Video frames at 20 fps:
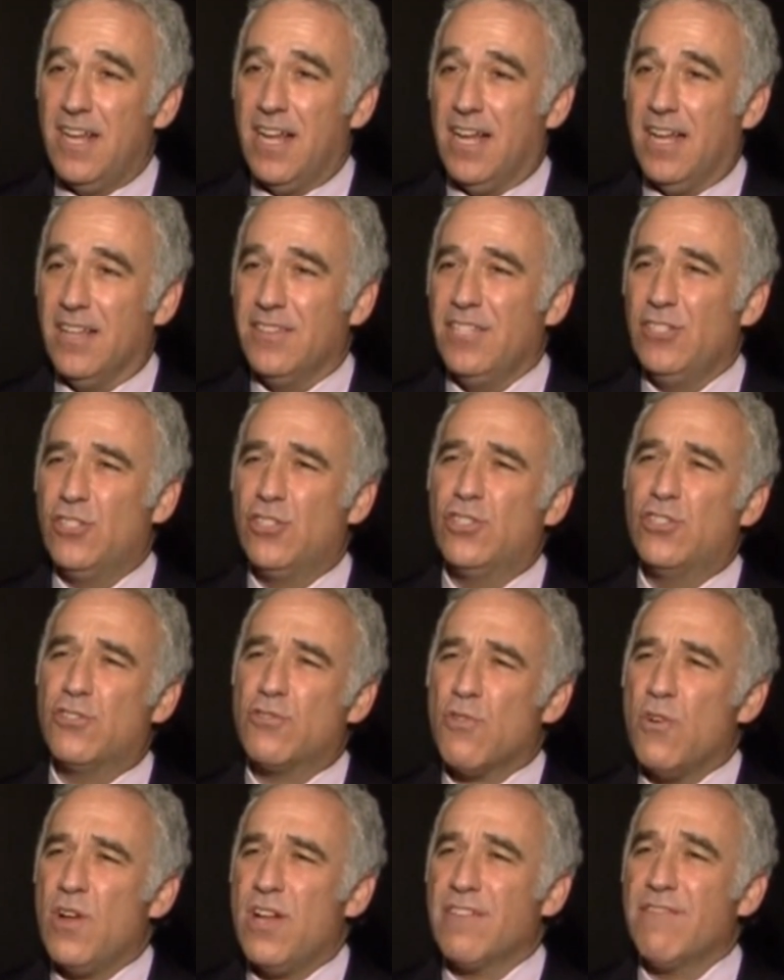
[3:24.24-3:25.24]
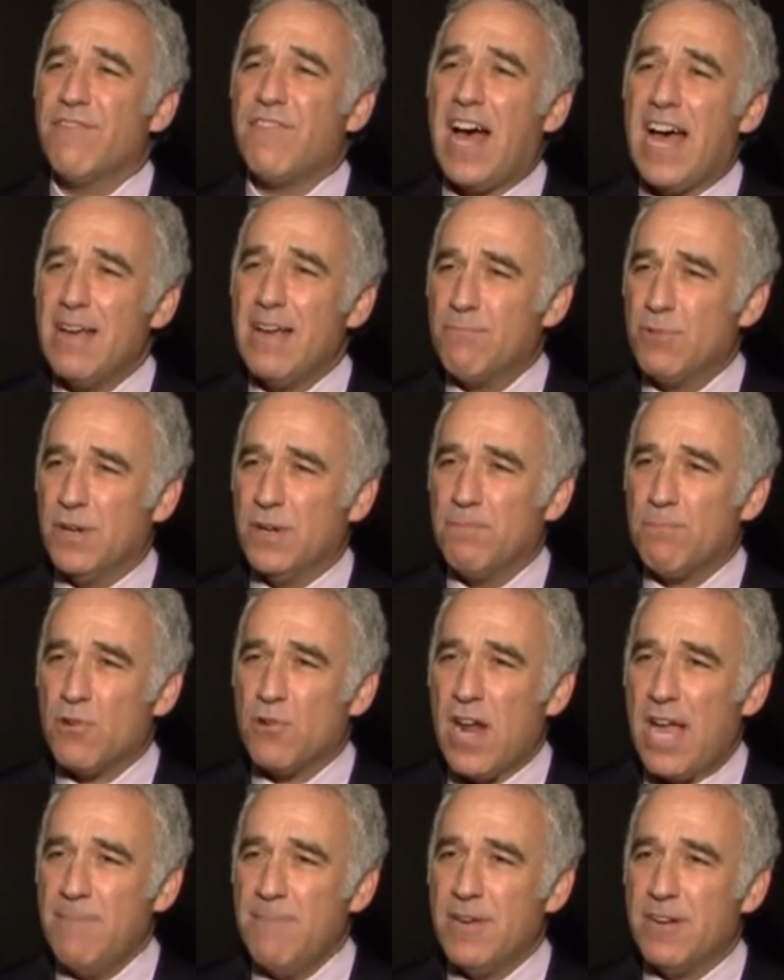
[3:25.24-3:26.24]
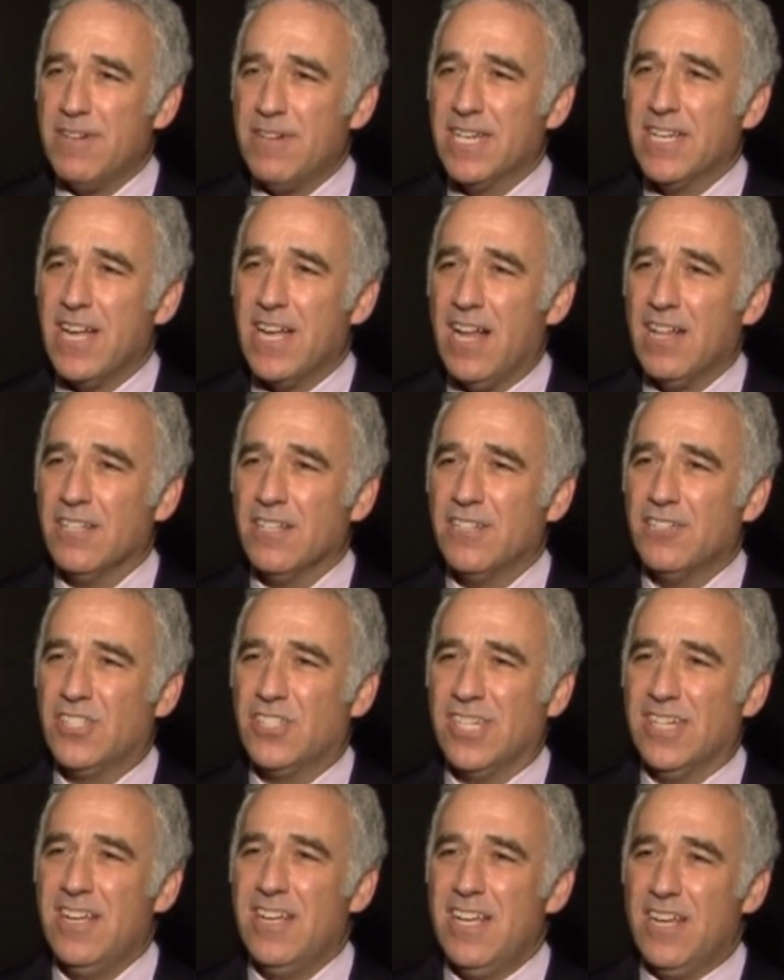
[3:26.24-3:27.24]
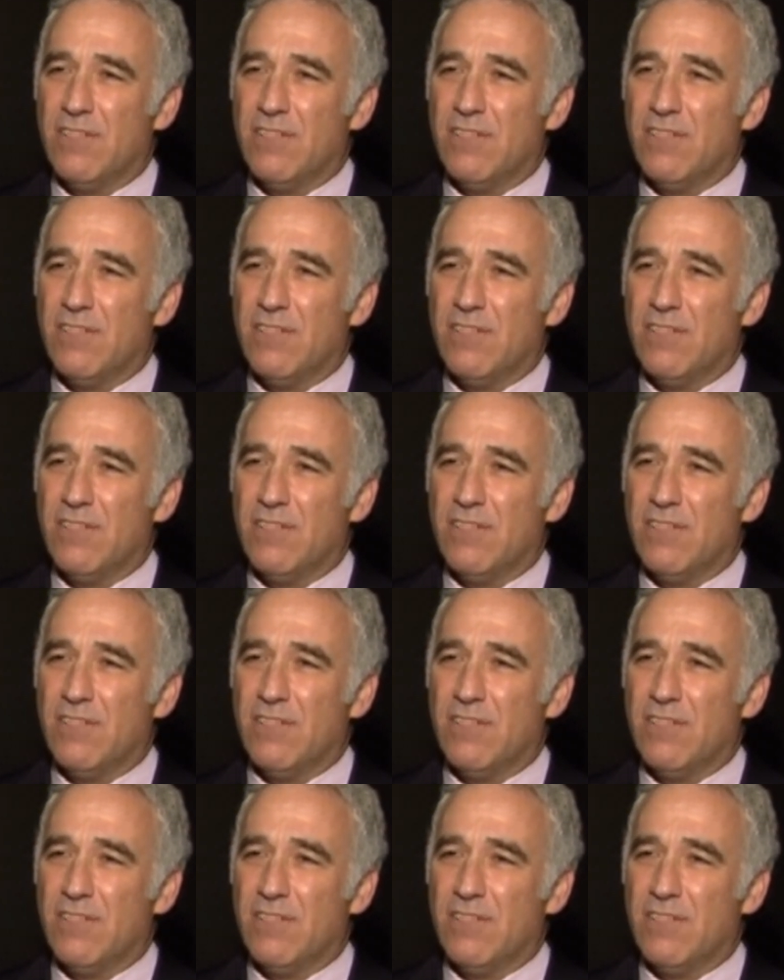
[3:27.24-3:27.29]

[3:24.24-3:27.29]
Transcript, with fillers: Uh, these strong, vibrant primary colors and